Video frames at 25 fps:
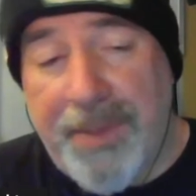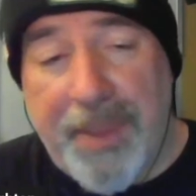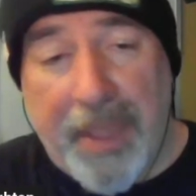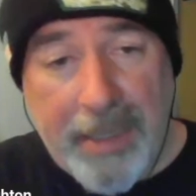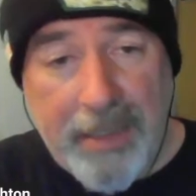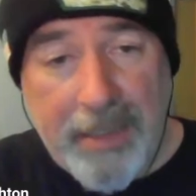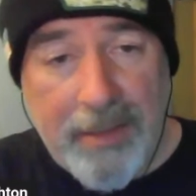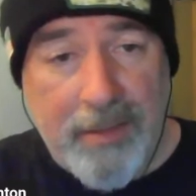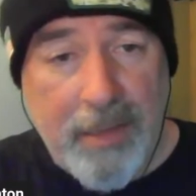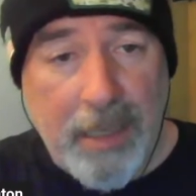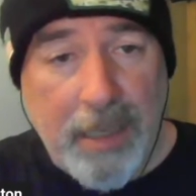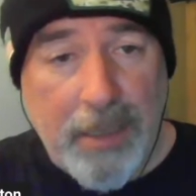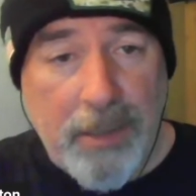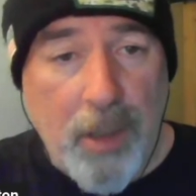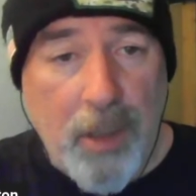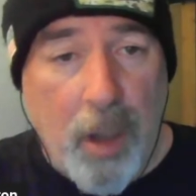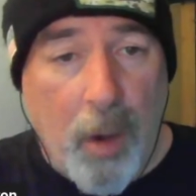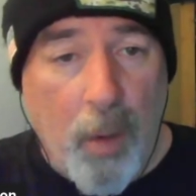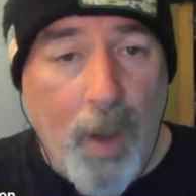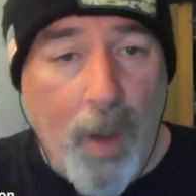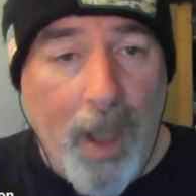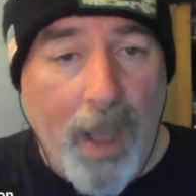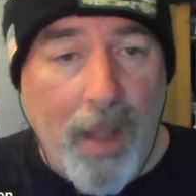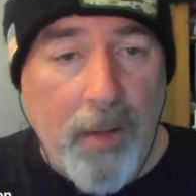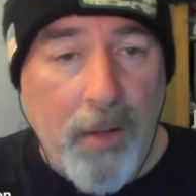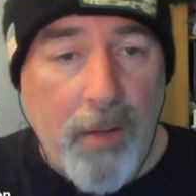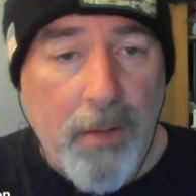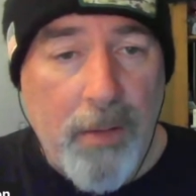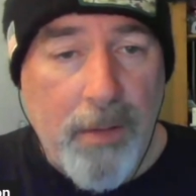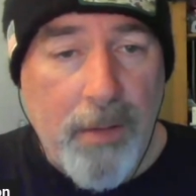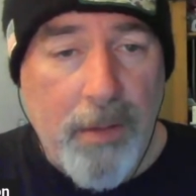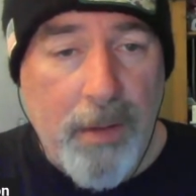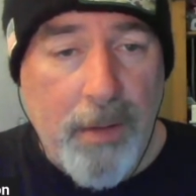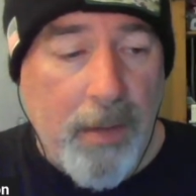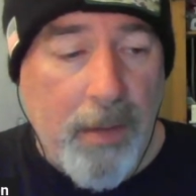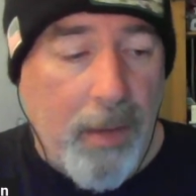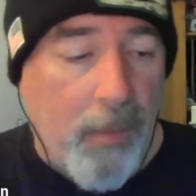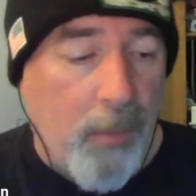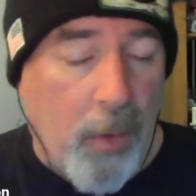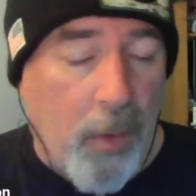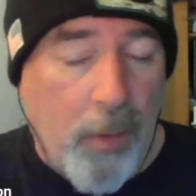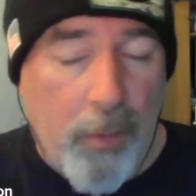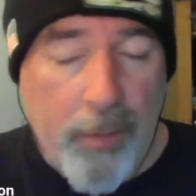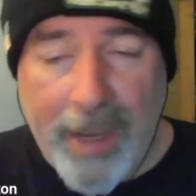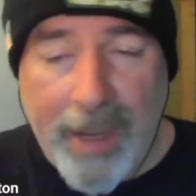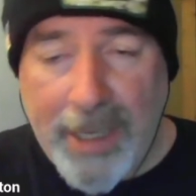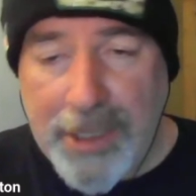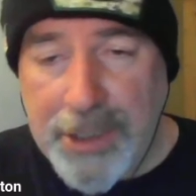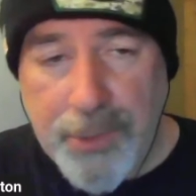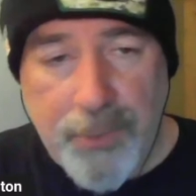things didn't go well.
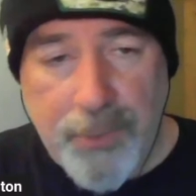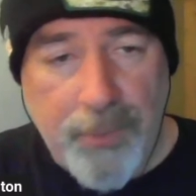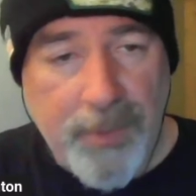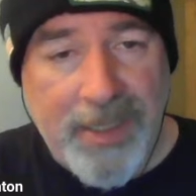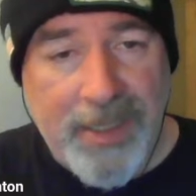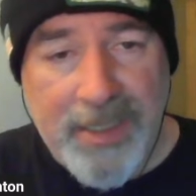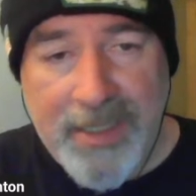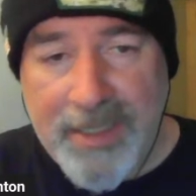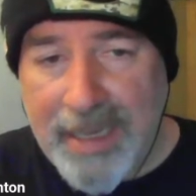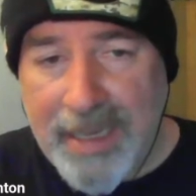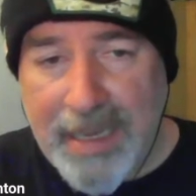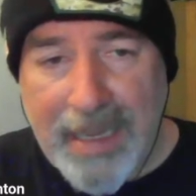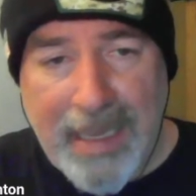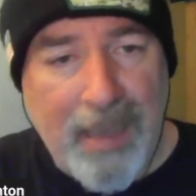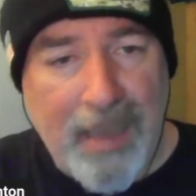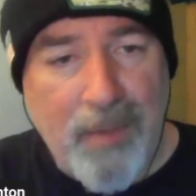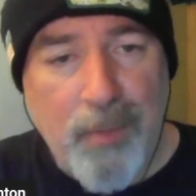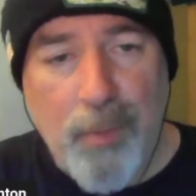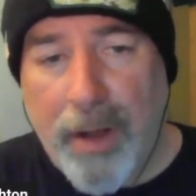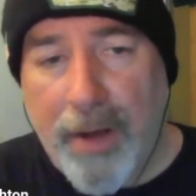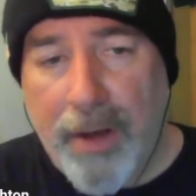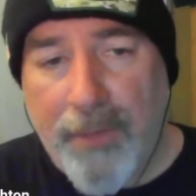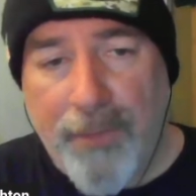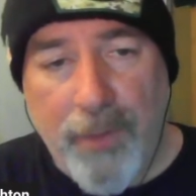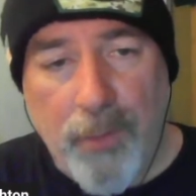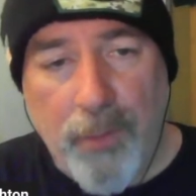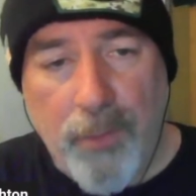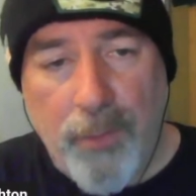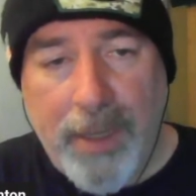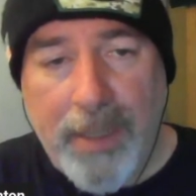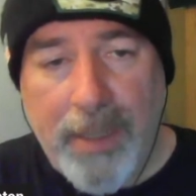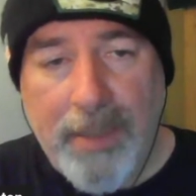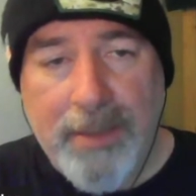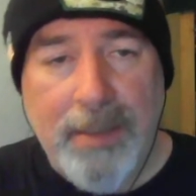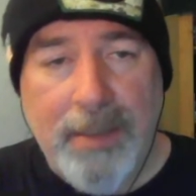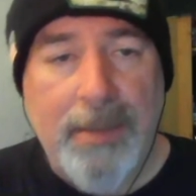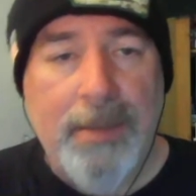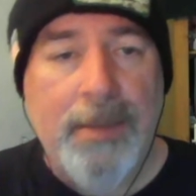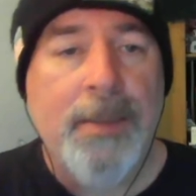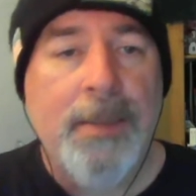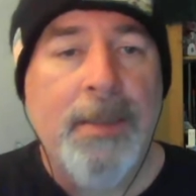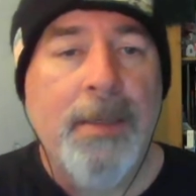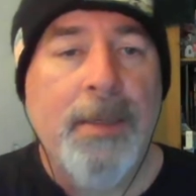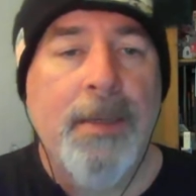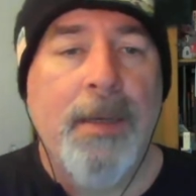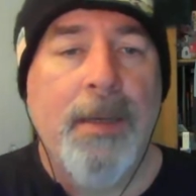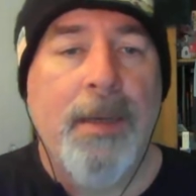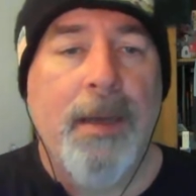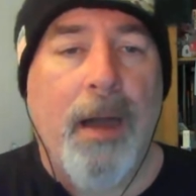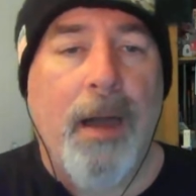With injury, scheme, whatever the reason,
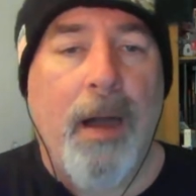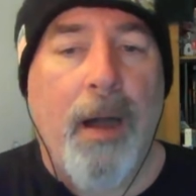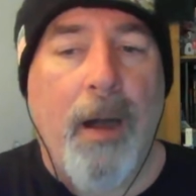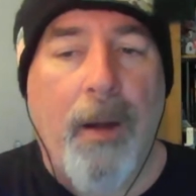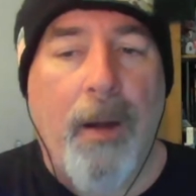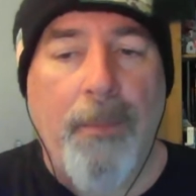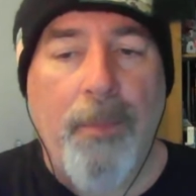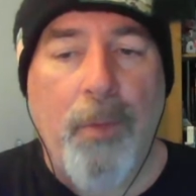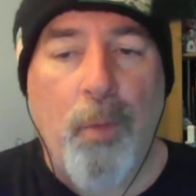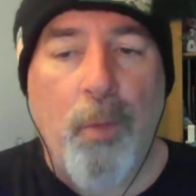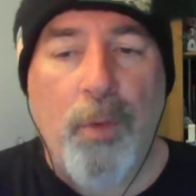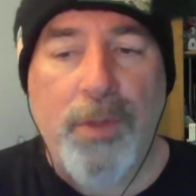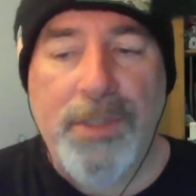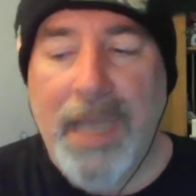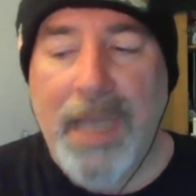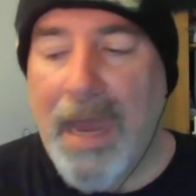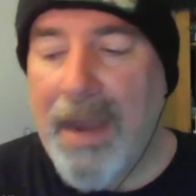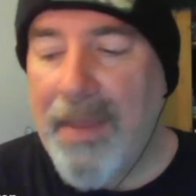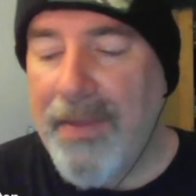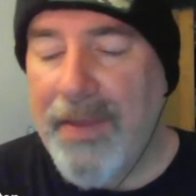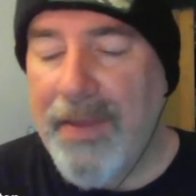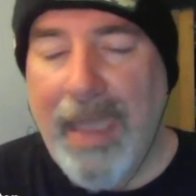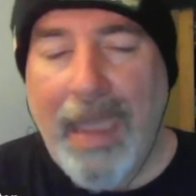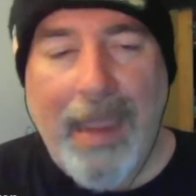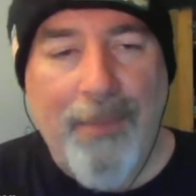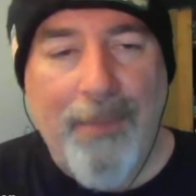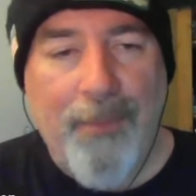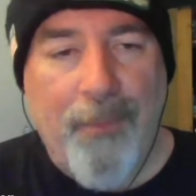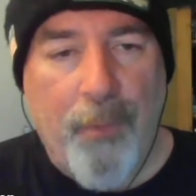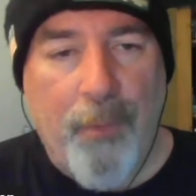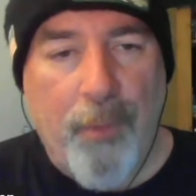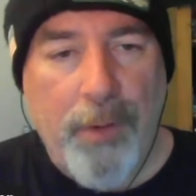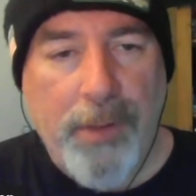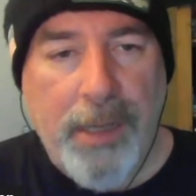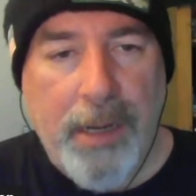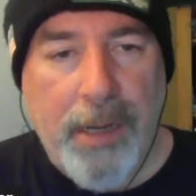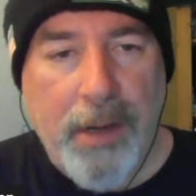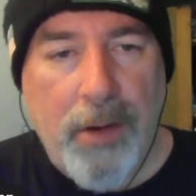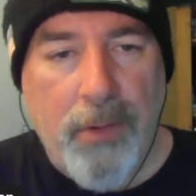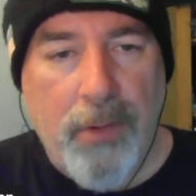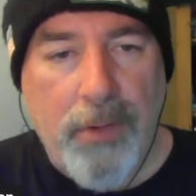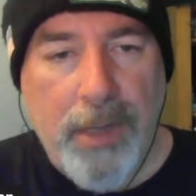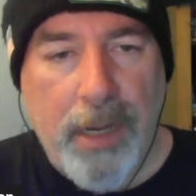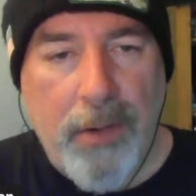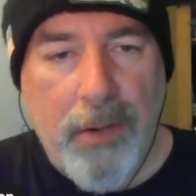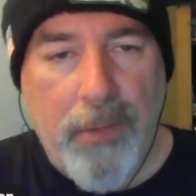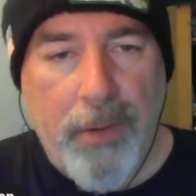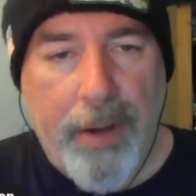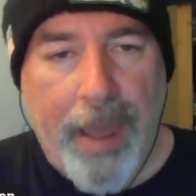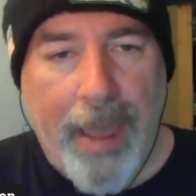was out of the game for a
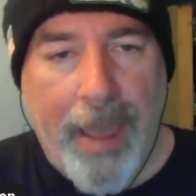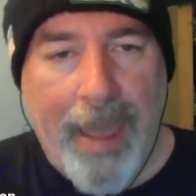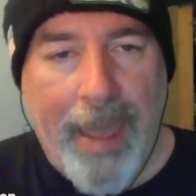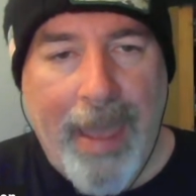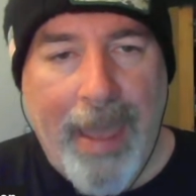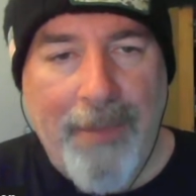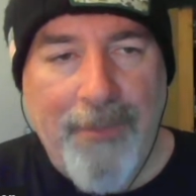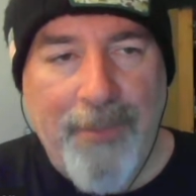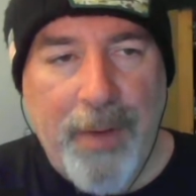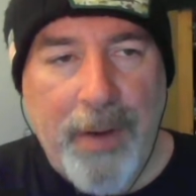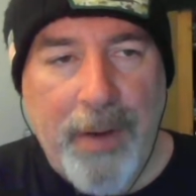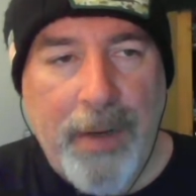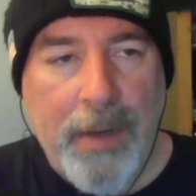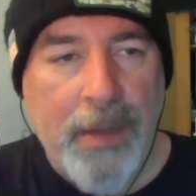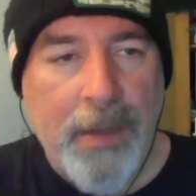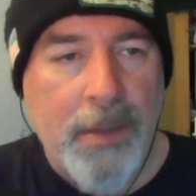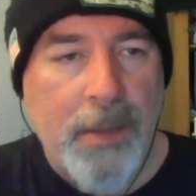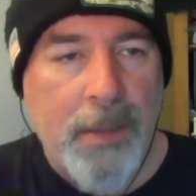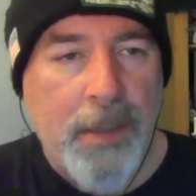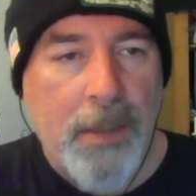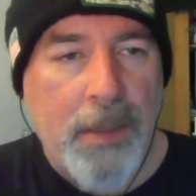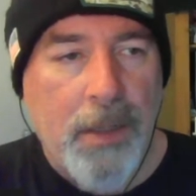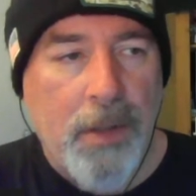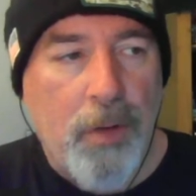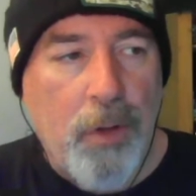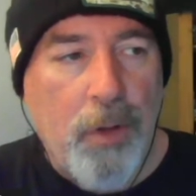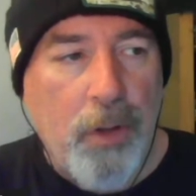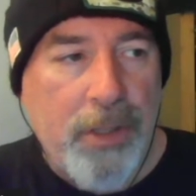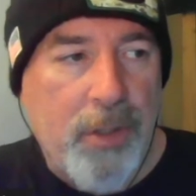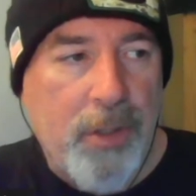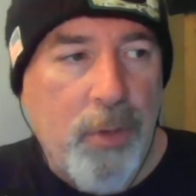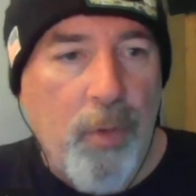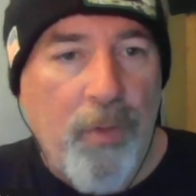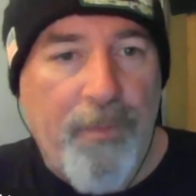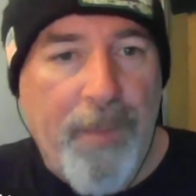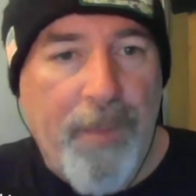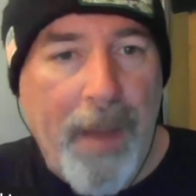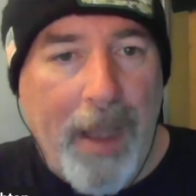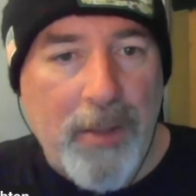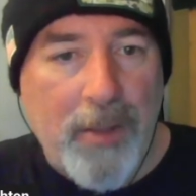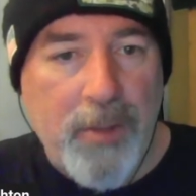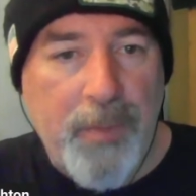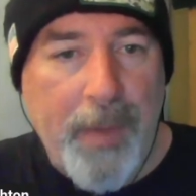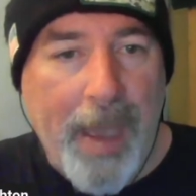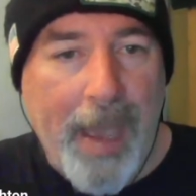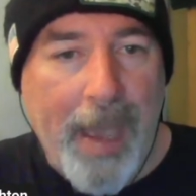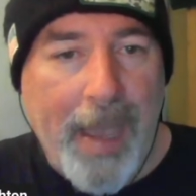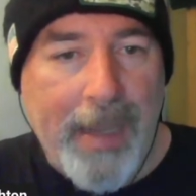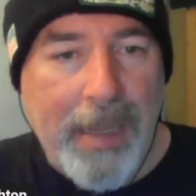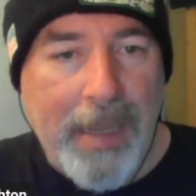year and a half, and looks to have
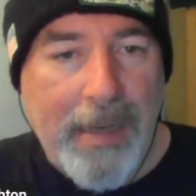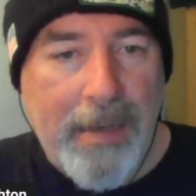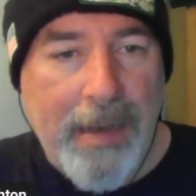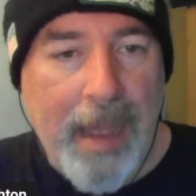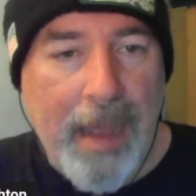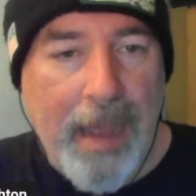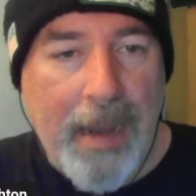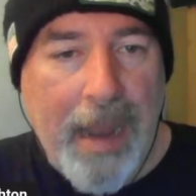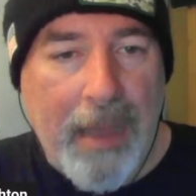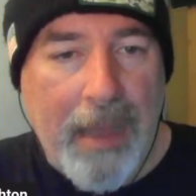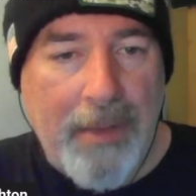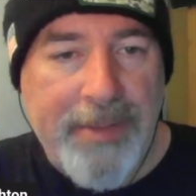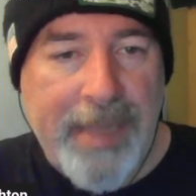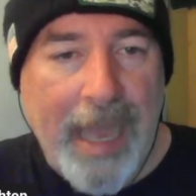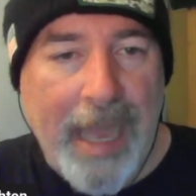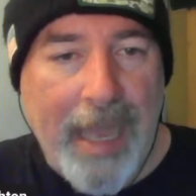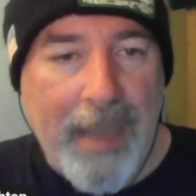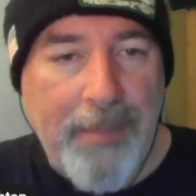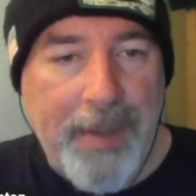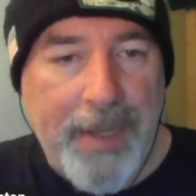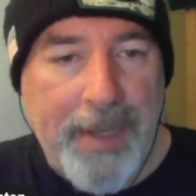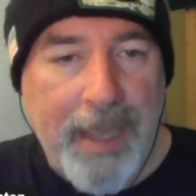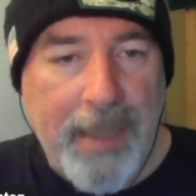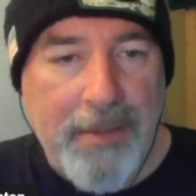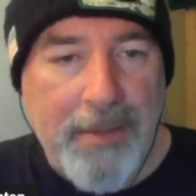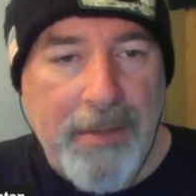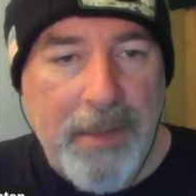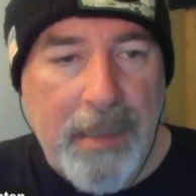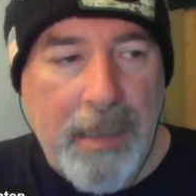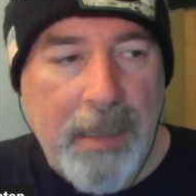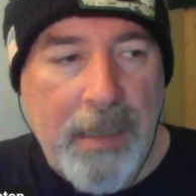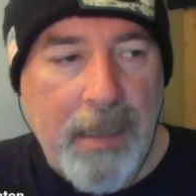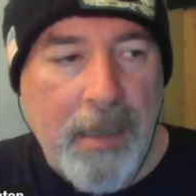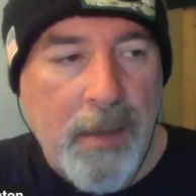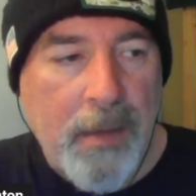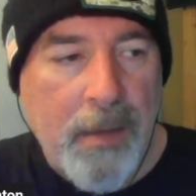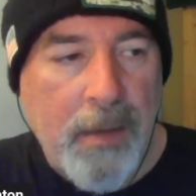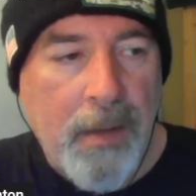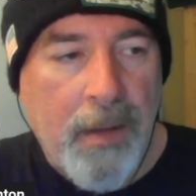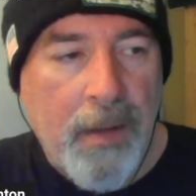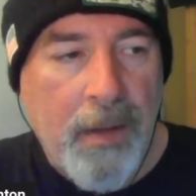bounced back. And now Takk McKinley,